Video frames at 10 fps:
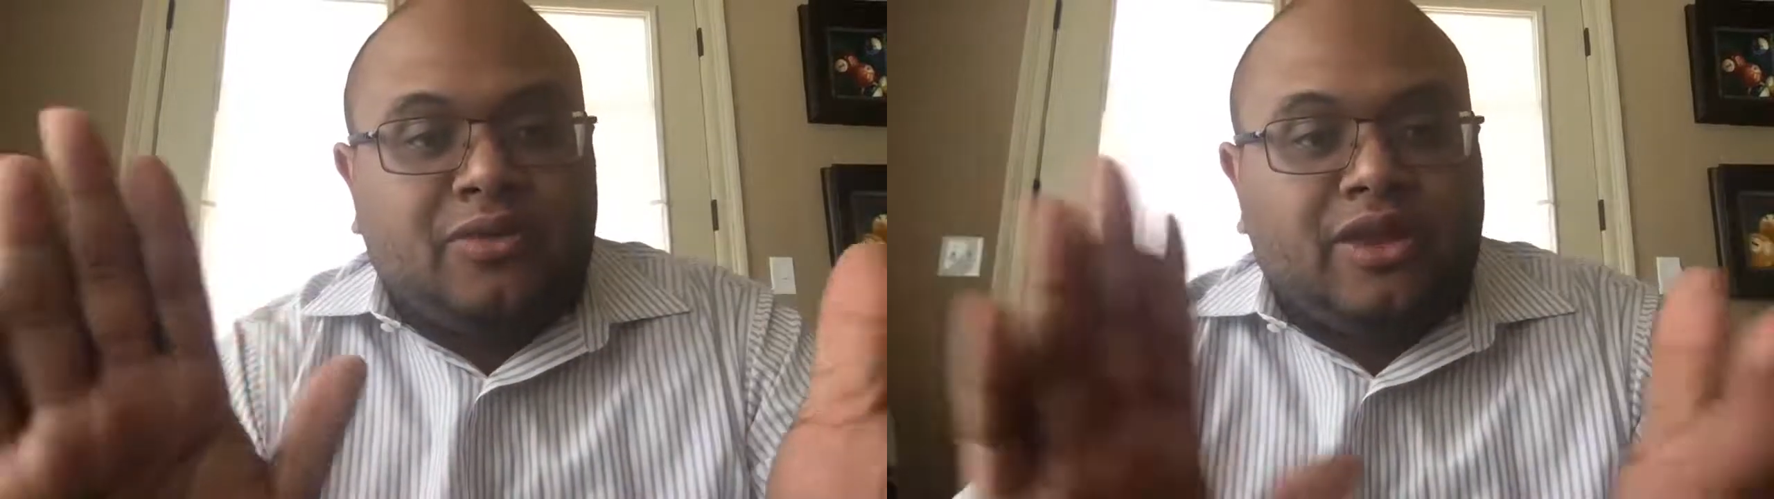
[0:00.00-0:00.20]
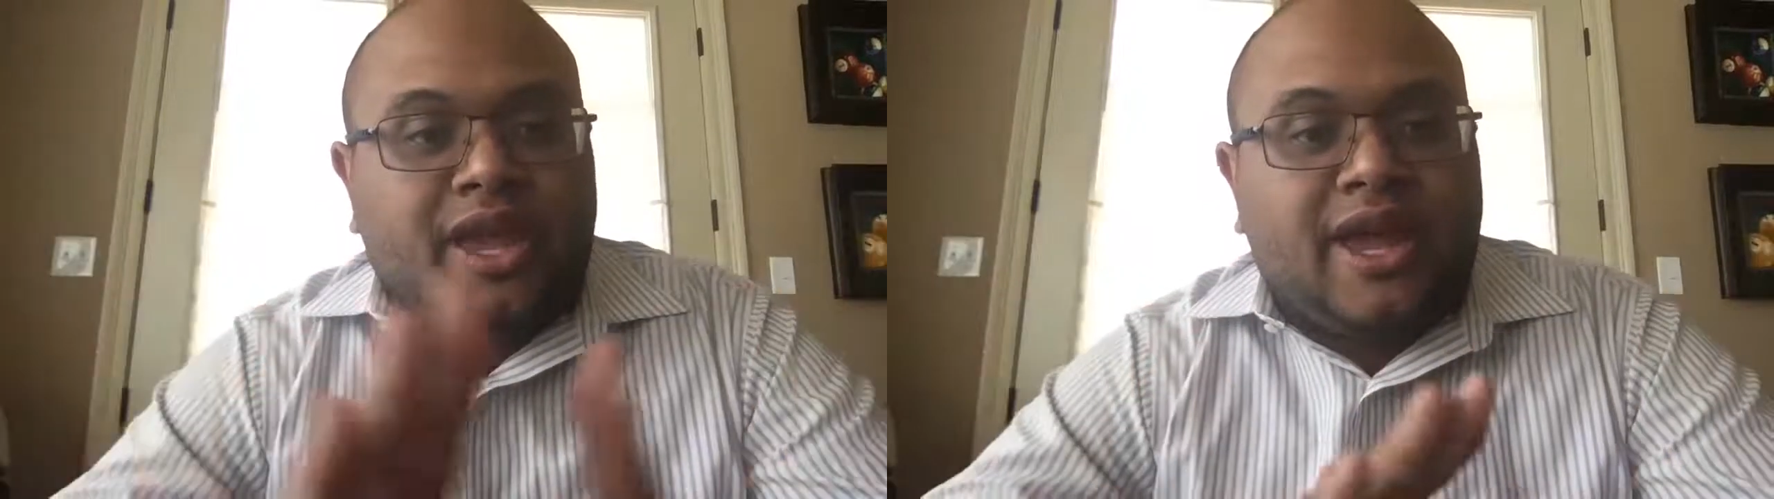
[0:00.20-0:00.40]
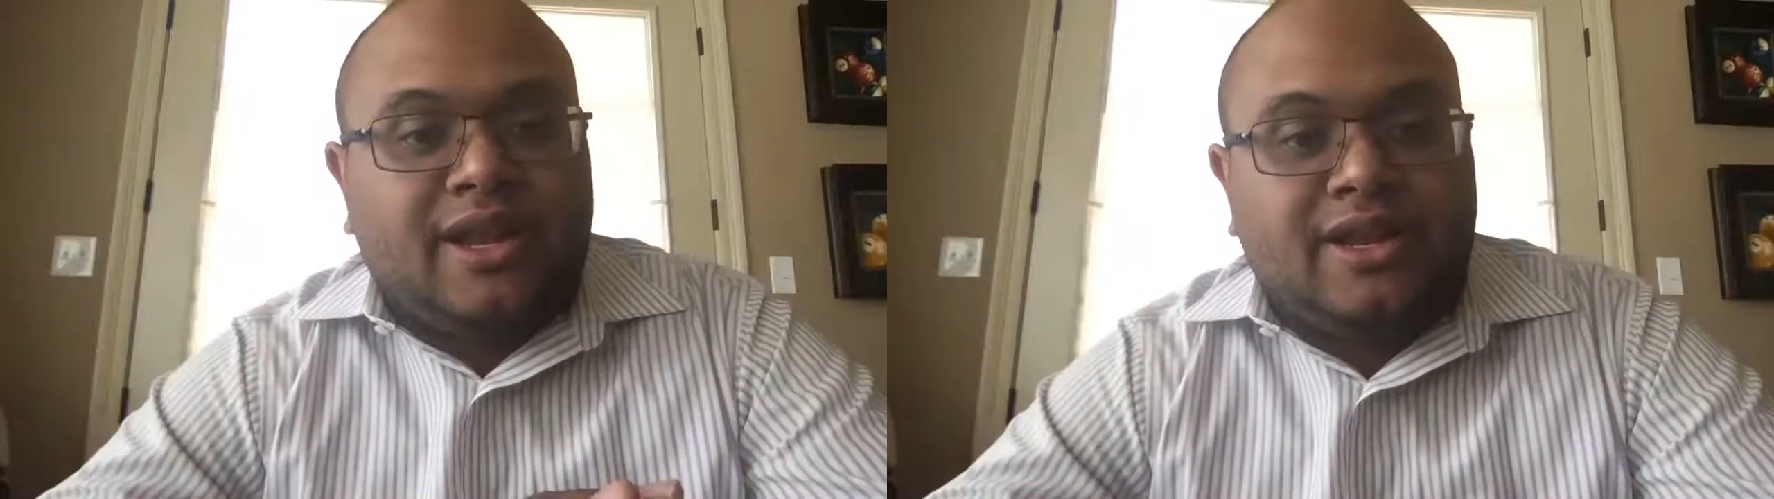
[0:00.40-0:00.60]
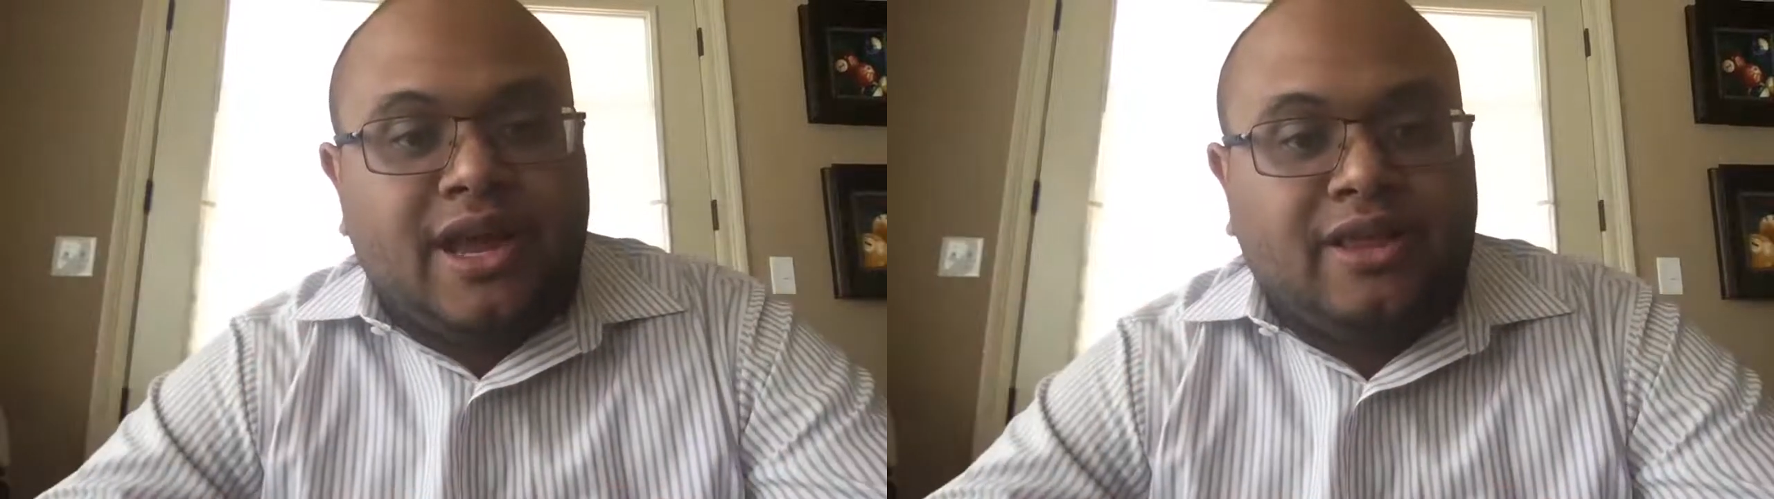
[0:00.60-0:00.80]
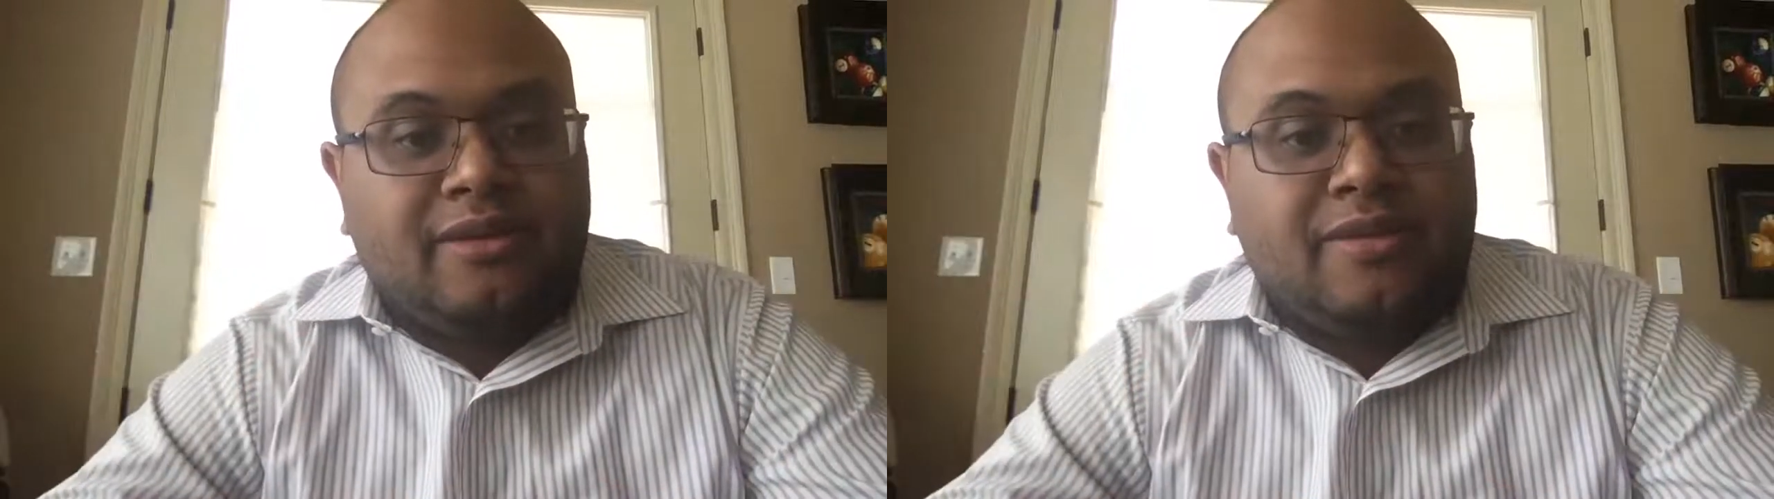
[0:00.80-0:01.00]
that death
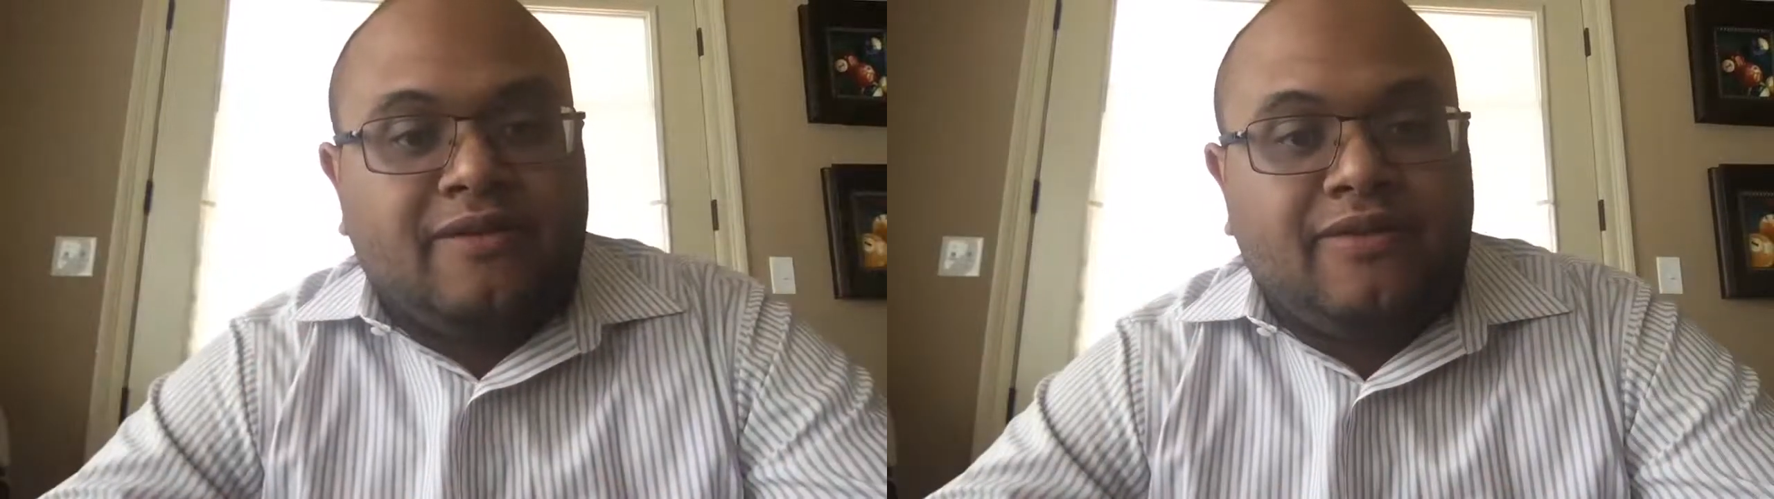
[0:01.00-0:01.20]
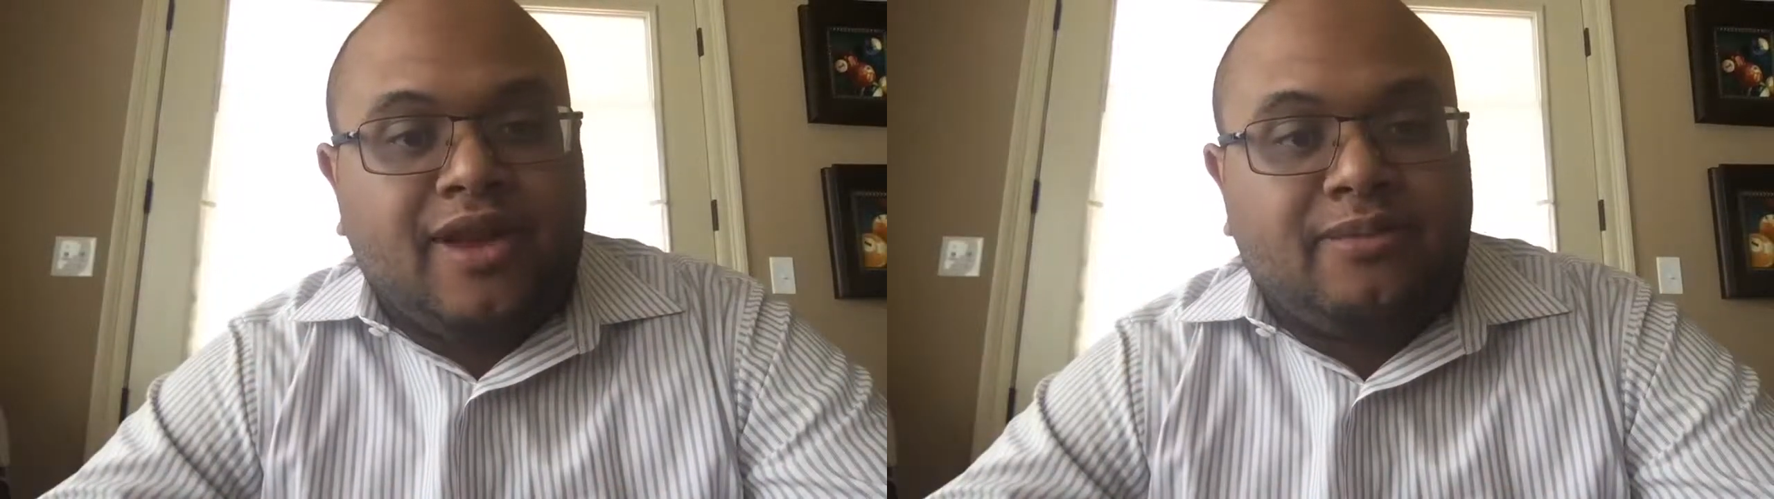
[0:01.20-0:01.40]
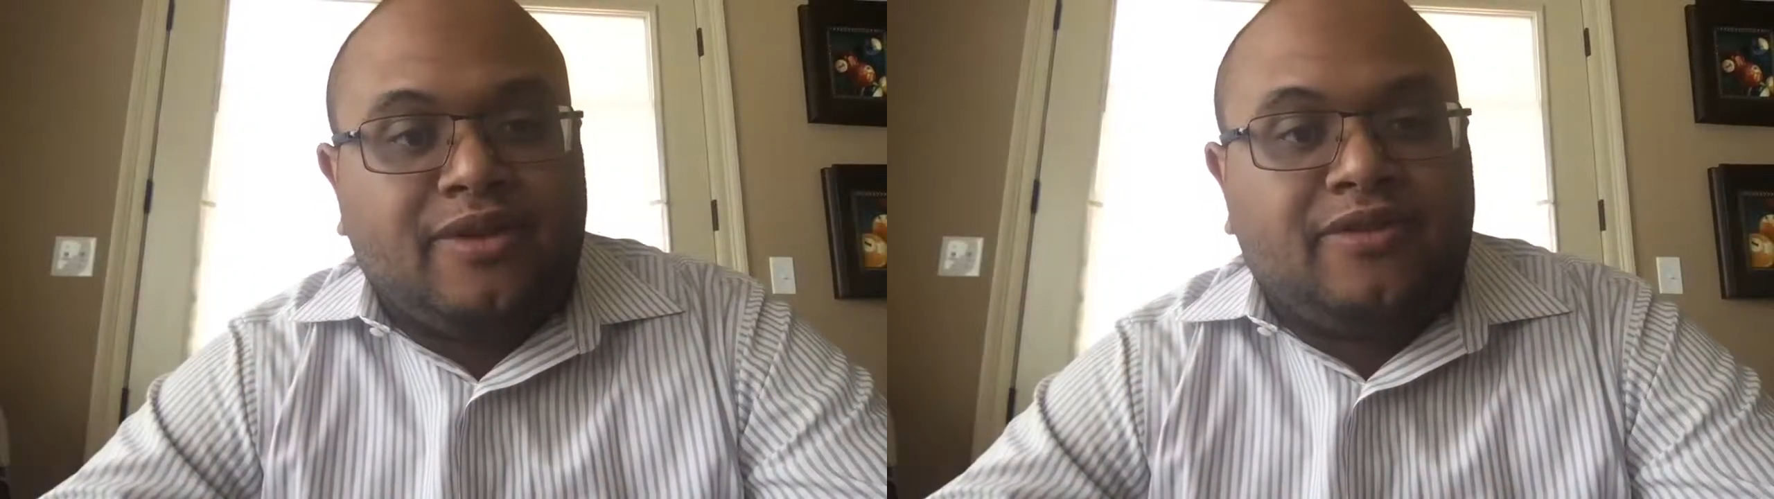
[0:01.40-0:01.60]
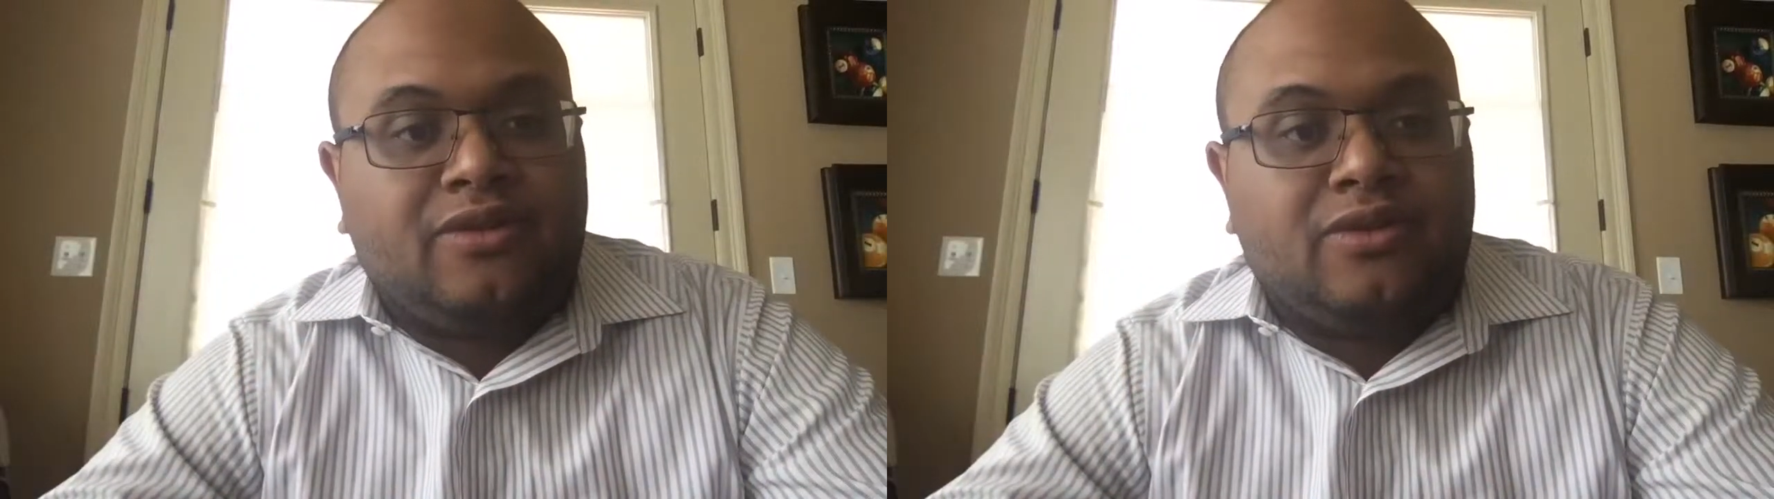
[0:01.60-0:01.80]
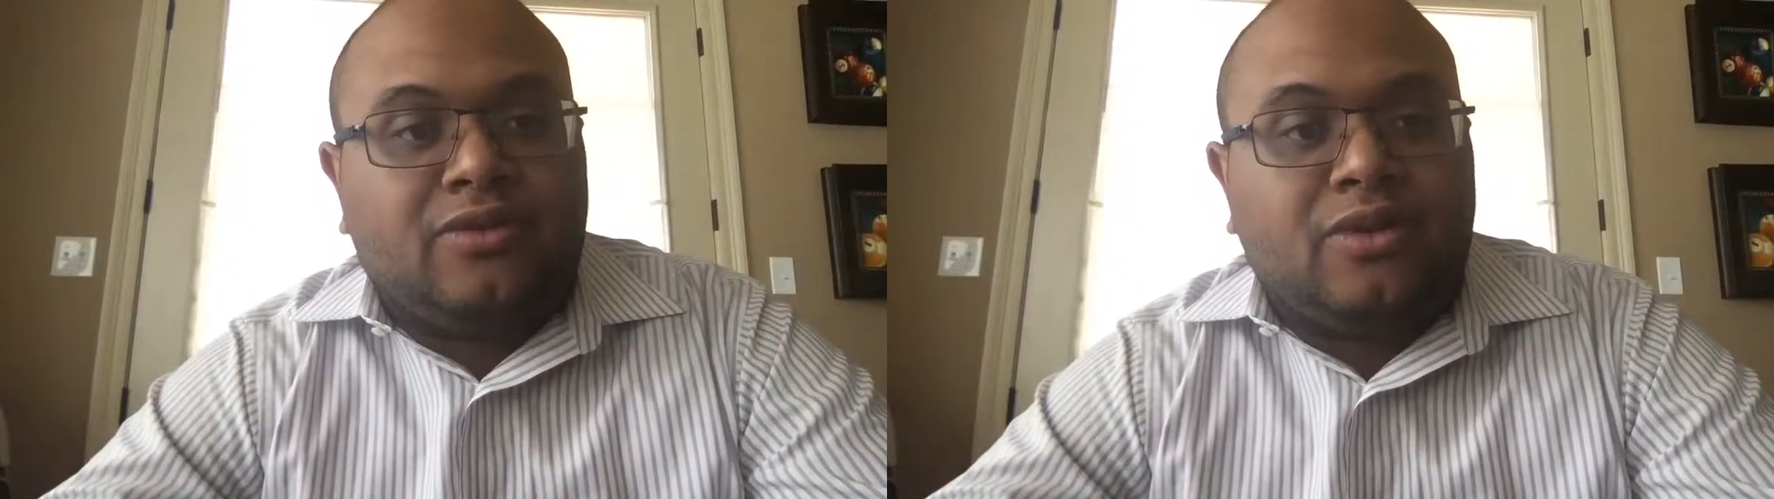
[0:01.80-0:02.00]
in my family. So